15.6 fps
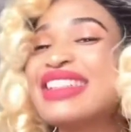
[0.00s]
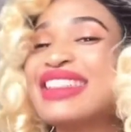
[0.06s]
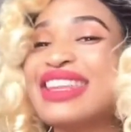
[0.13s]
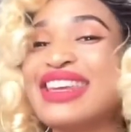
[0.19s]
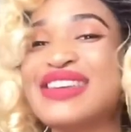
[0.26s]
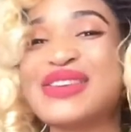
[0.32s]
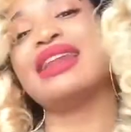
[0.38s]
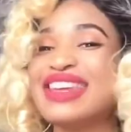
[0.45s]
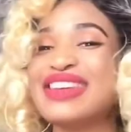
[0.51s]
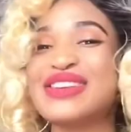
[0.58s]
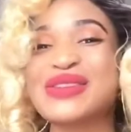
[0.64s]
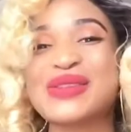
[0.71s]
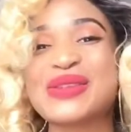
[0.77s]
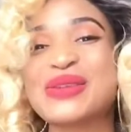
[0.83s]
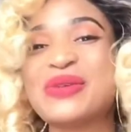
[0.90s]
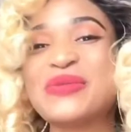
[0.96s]
thank you thank you
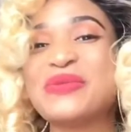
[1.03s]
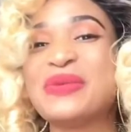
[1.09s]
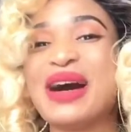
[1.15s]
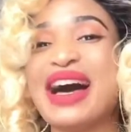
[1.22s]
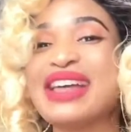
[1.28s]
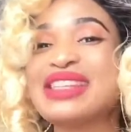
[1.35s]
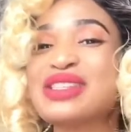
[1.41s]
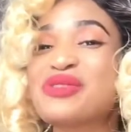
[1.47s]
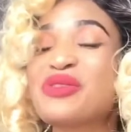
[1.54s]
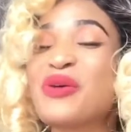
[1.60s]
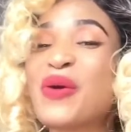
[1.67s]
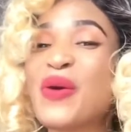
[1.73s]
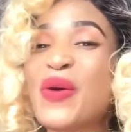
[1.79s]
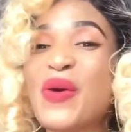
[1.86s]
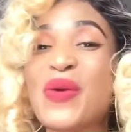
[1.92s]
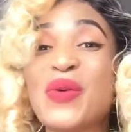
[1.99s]
so much for
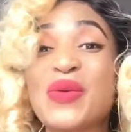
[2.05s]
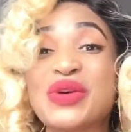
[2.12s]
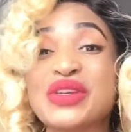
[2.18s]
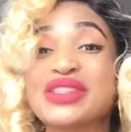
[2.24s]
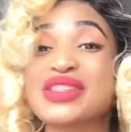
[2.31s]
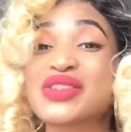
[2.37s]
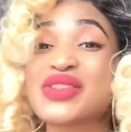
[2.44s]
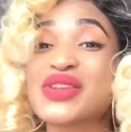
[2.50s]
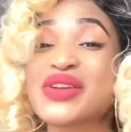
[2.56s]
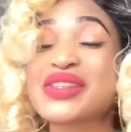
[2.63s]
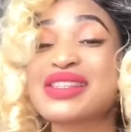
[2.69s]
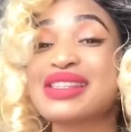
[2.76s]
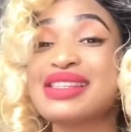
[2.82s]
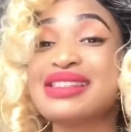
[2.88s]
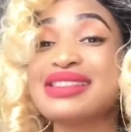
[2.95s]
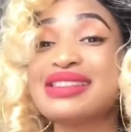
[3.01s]
always
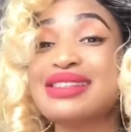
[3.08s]
trusting